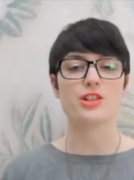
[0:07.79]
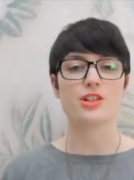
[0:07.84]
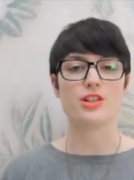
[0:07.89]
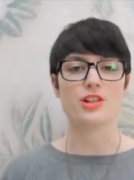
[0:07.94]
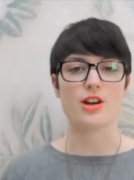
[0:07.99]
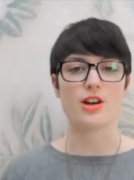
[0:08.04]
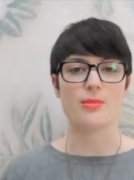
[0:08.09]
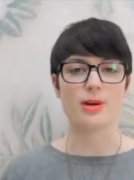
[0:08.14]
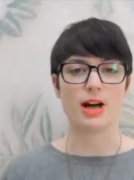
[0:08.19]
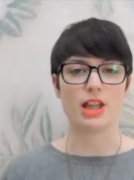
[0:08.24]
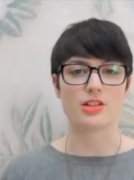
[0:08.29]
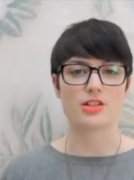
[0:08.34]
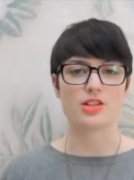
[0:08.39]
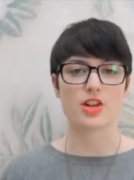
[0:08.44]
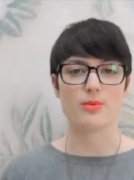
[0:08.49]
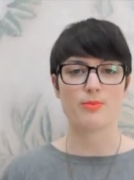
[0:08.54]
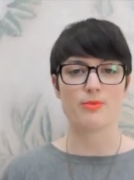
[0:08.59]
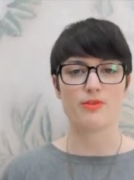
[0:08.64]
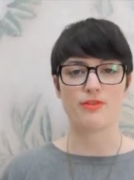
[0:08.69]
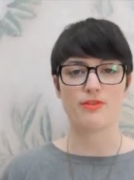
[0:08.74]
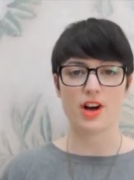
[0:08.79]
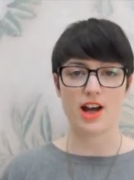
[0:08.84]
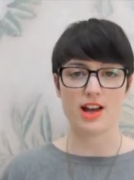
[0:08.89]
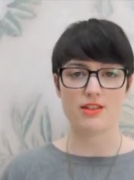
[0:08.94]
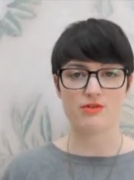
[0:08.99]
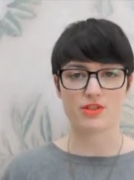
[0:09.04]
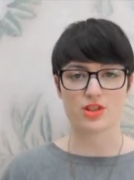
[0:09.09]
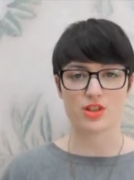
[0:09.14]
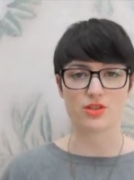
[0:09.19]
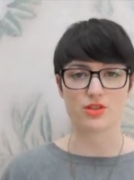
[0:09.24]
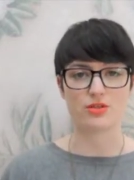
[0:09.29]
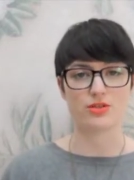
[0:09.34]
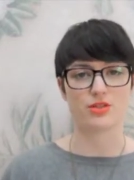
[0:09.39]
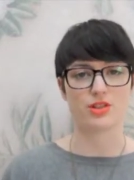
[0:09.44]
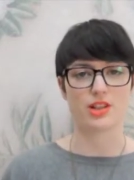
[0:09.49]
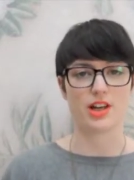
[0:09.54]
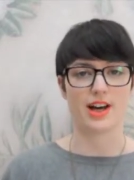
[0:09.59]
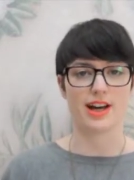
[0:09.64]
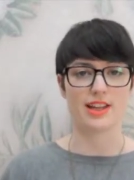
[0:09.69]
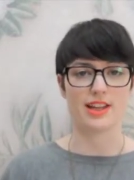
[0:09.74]
you about the top 5 tools
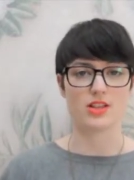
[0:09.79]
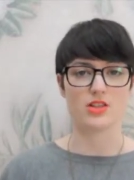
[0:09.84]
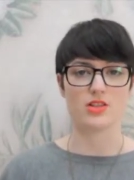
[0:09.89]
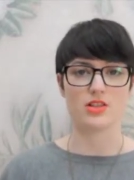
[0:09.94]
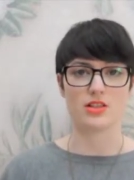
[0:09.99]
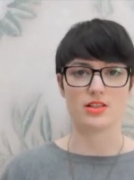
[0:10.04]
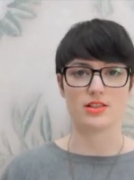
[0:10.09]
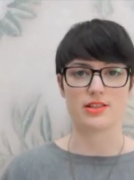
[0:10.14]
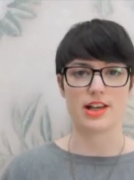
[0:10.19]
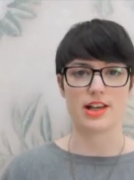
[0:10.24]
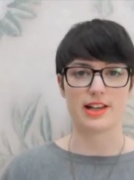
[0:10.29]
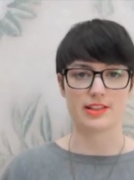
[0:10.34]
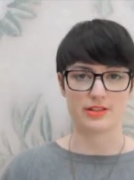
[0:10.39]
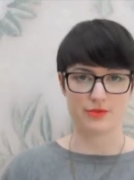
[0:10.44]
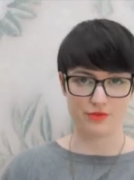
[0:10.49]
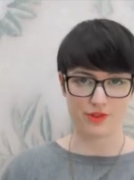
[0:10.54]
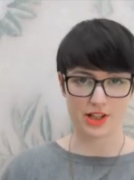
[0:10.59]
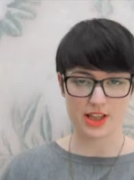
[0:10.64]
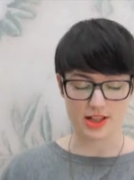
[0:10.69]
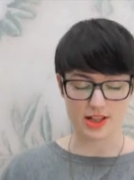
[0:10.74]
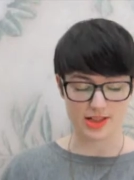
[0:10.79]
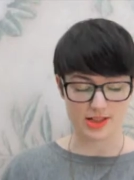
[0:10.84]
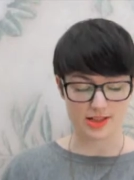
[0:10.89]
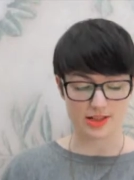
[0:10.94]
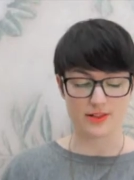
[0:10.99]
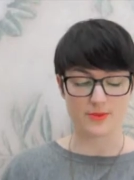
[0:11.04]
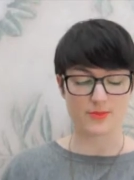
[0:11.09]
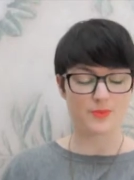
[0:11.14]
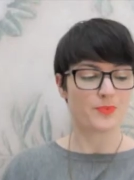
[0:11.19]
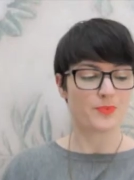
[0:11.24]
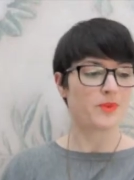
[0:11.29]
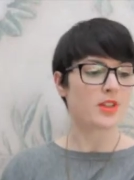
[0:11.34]
that I use as a freelancer.